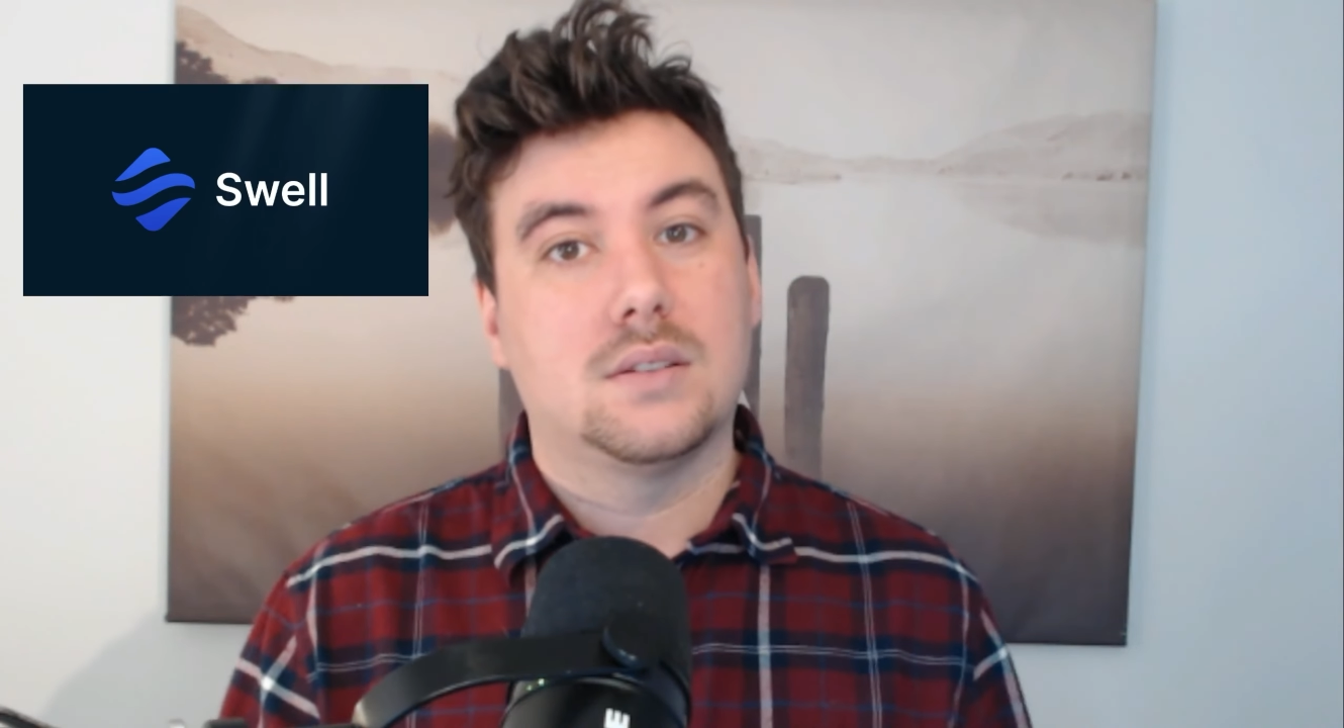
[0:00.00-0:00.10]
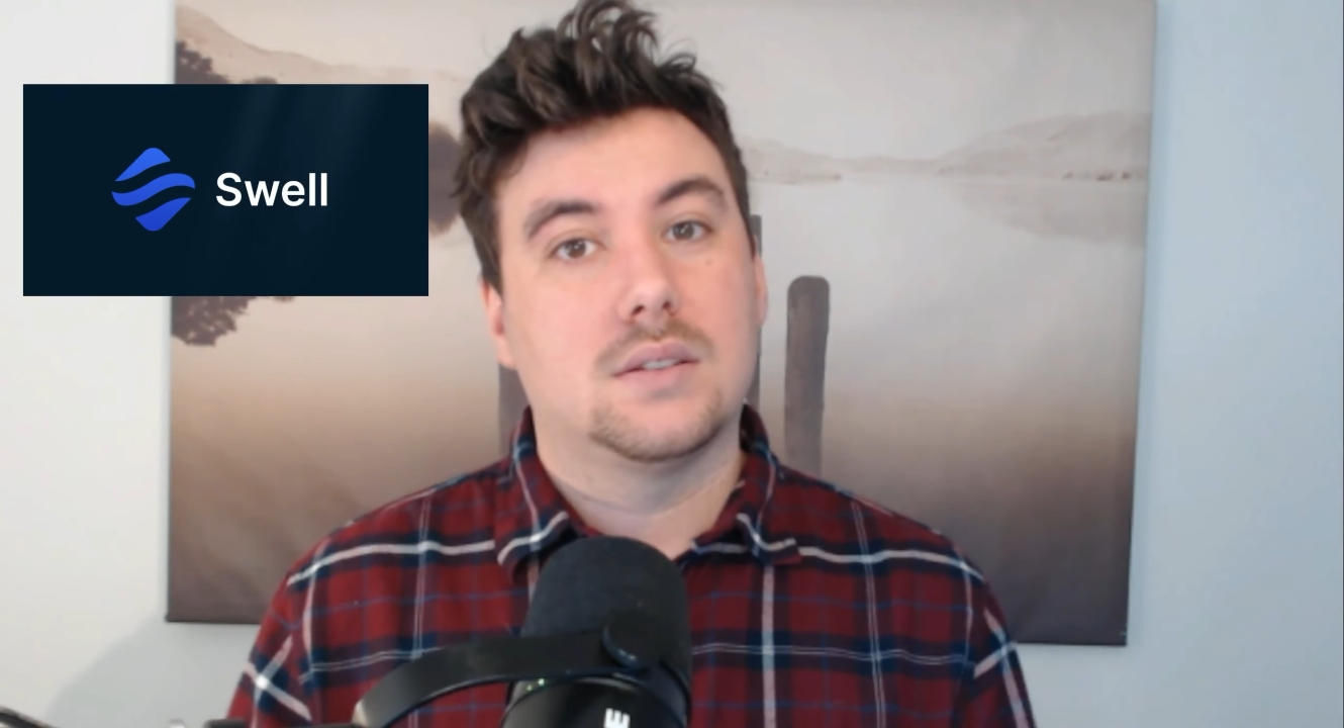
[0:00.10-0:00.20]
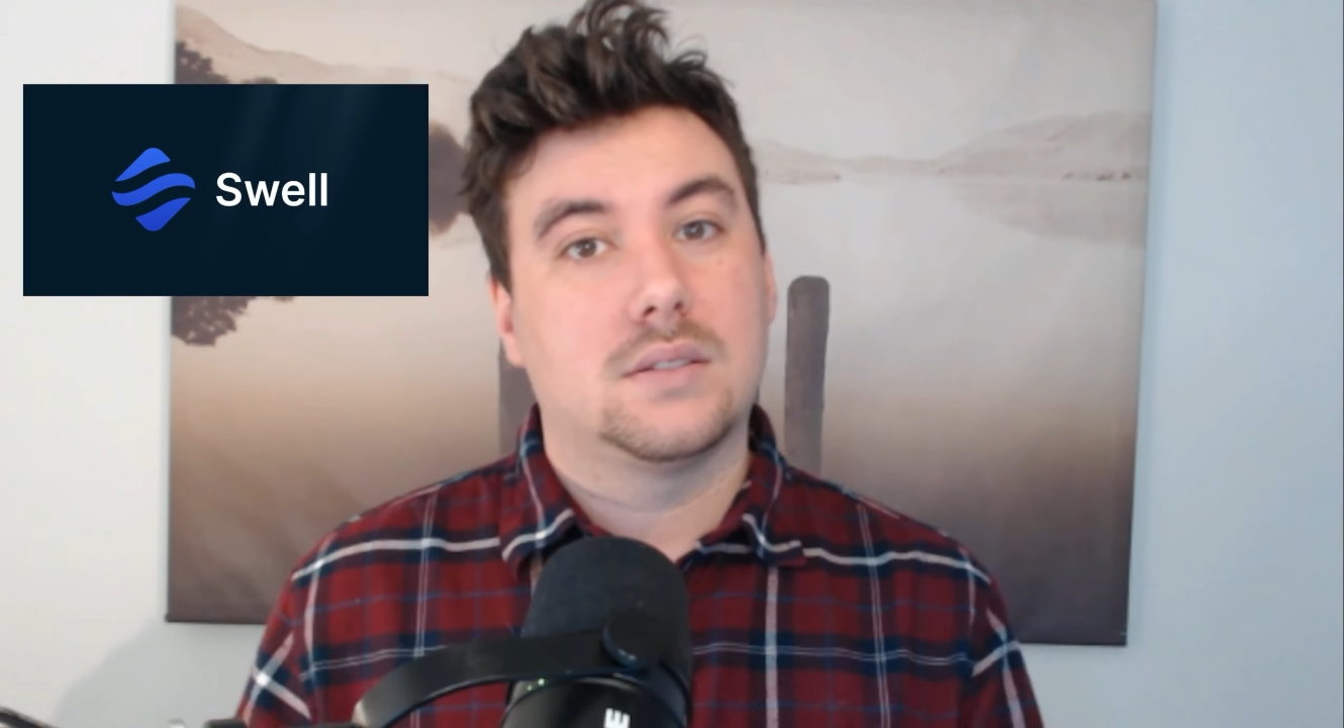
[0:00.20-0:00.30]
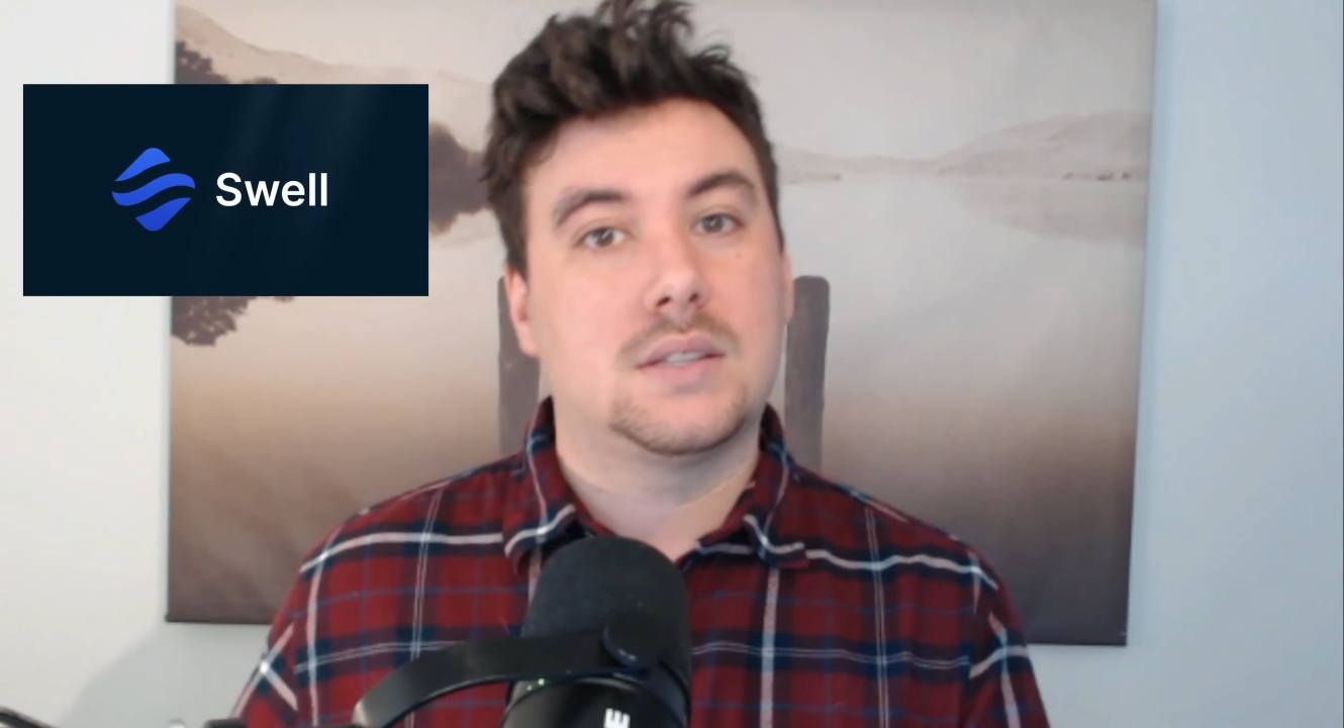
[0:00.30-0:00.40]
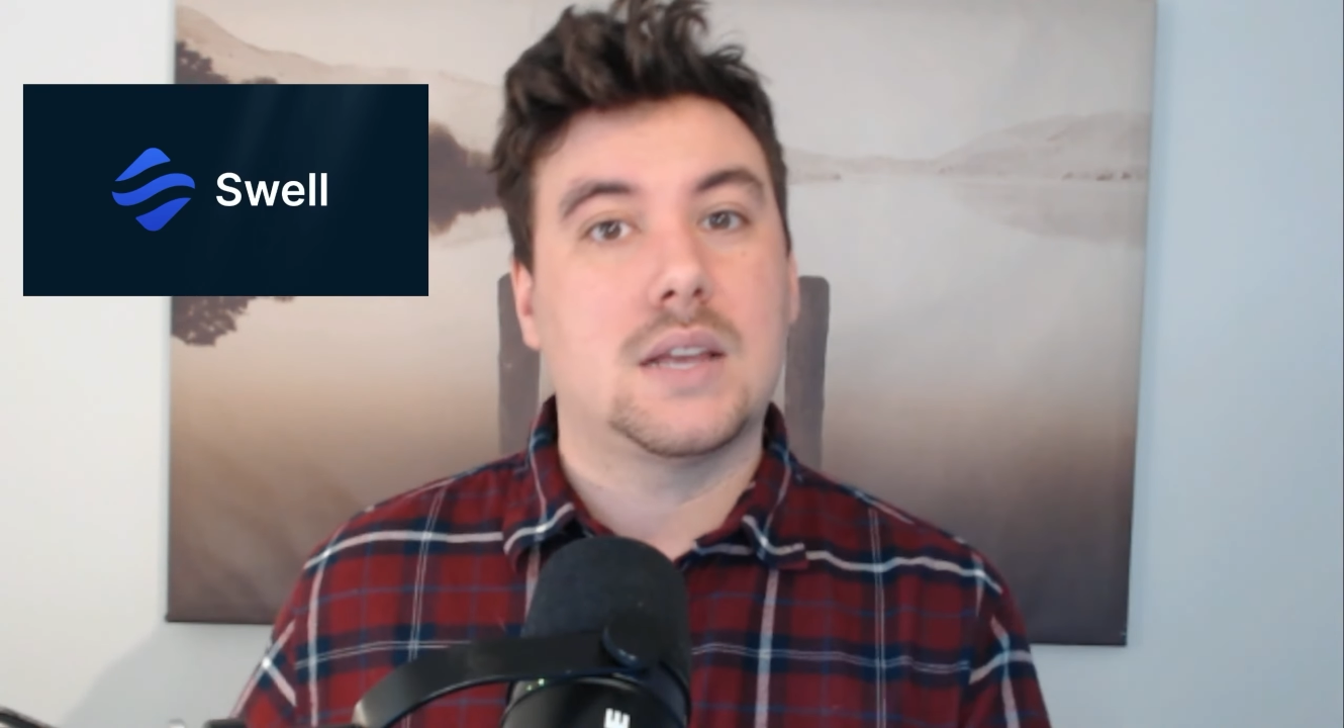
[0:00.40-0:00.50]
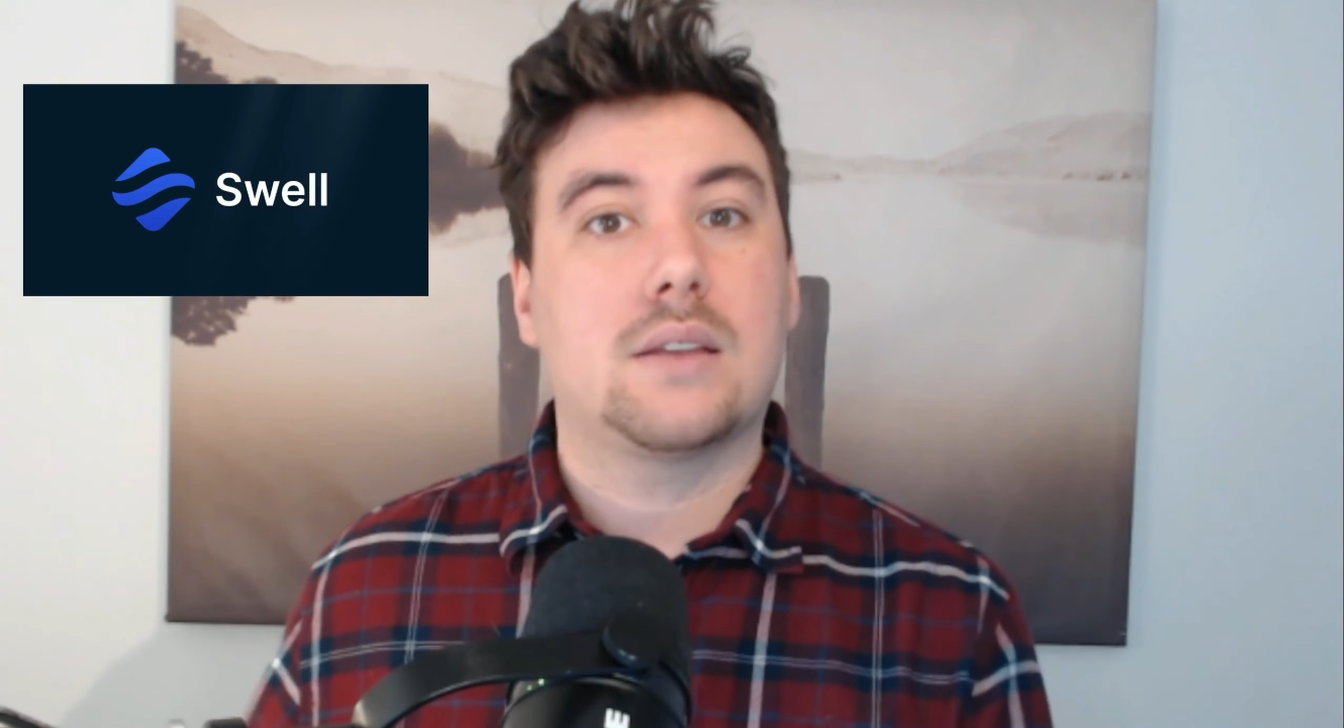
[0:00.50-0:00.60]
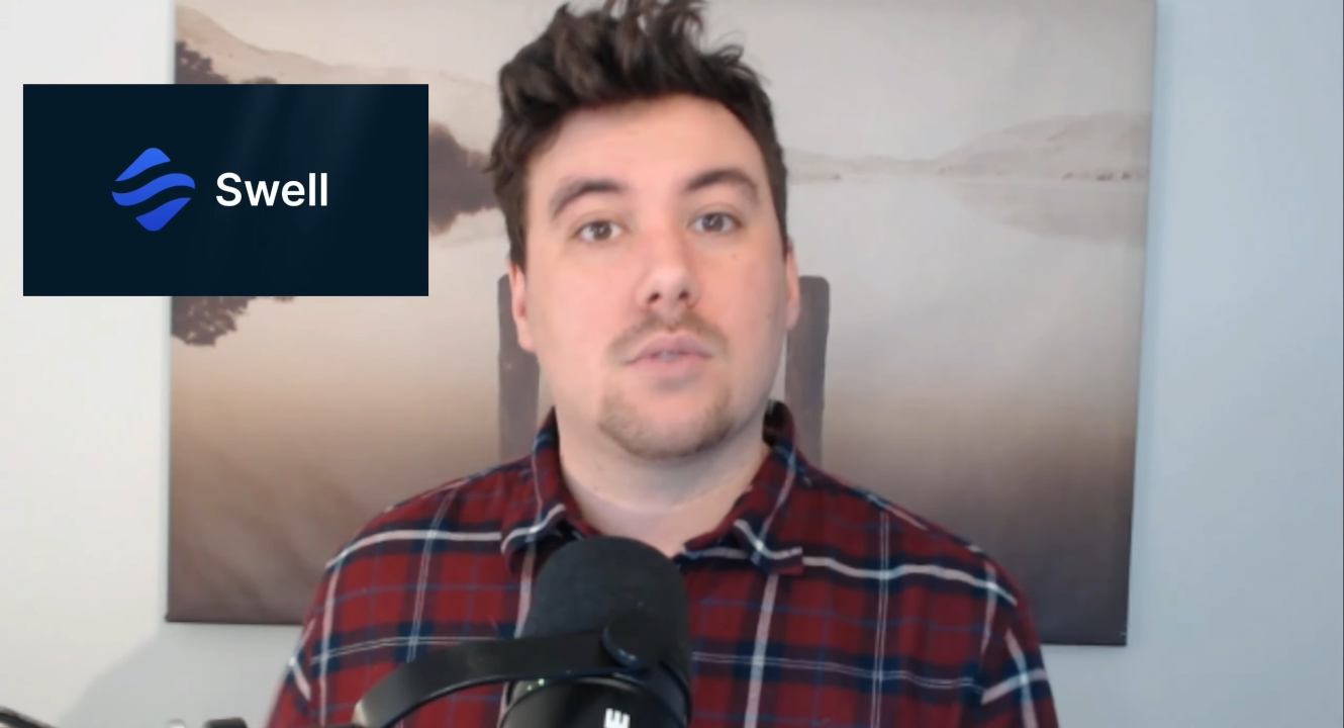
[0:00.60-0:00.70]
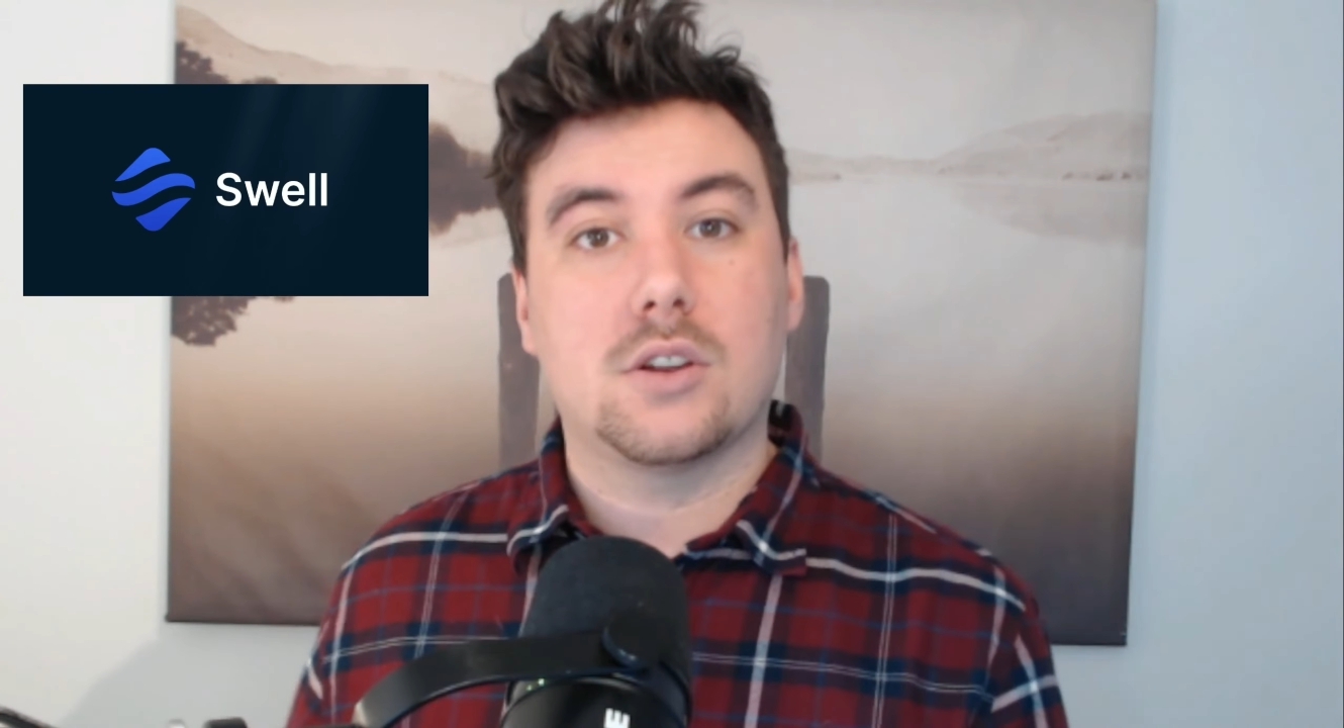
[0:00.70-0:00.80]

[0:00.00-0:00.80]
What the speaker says: The second we're going